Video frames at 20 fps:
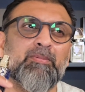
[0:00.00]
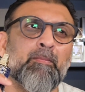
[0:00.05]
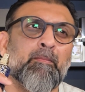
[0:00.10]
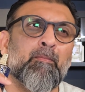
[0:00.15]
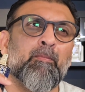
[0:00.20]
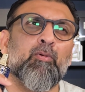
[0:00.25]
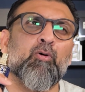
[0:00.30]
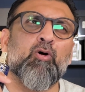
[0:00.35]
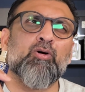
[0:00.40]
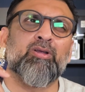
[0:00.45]

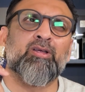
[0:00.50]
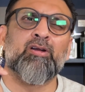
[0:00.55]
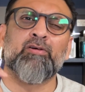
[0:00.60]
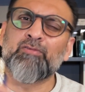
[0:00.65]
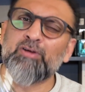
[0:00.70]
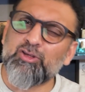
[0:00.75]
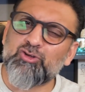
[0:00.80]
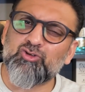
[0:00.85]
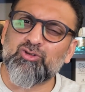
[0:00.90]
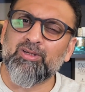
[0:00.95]
more
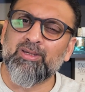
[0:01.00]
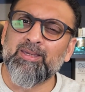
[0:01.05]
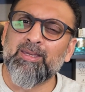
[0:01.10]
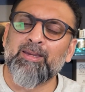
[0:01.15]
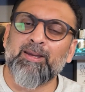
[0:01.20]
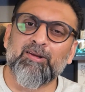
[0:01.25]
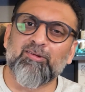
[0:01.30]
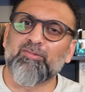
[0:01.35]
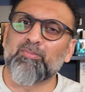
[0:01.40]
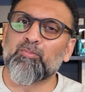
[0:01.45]
rich,
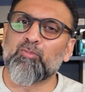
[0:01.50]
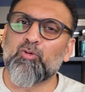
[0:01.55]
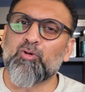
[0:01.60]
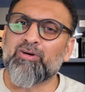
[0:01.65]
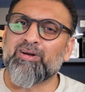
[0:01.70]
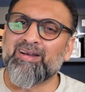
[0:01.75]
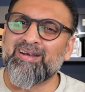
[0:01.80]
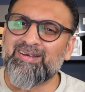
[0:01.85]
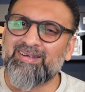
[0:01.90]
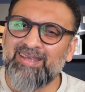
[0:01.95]
it's
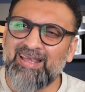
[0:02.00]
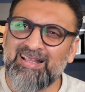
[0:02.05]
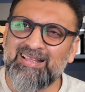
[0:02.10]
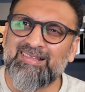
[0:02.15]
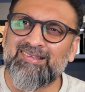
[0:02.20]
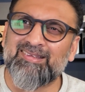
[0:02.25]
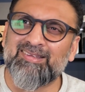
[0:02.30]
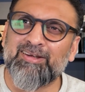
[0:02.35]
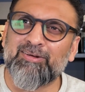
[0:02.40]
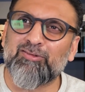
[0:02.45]
more
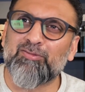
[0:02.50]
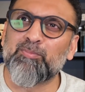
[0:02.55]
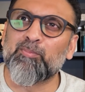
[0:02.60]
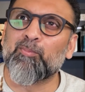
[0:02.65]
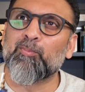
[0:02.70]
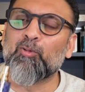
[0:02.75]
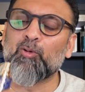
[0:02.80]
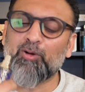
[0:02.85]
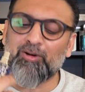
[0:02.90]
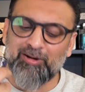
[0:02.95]
dense, it's
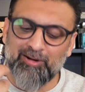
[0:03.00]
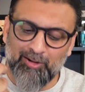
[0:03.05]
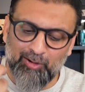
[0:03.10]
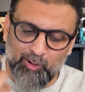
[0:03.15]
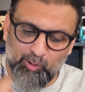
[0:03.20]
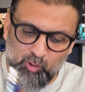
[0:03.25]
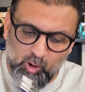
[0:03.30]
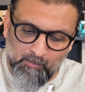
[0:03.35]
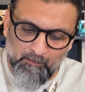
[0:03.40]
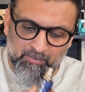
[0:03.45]
more
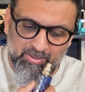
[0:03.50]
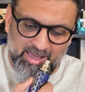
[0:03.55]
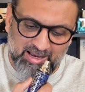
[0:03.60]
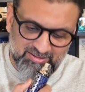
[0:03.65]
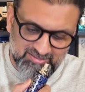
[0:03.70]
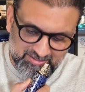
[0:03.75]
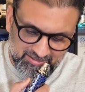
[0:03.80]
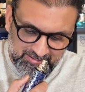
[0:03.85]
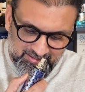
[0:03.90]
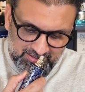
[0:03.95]

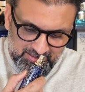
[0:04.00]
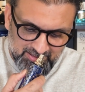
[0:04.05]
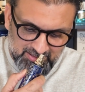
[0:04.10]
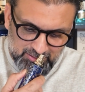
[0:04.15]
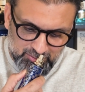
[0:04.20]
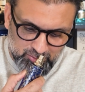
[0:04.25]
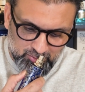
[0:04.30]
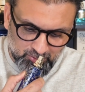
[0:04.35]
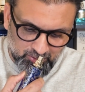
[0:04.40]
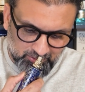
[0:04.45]
complex.
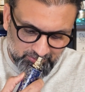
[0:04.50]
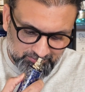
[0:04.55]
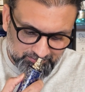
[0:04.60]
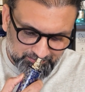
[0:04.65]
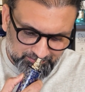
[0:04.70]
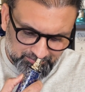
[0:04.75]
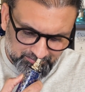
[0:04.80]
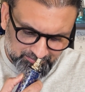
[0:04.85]
So,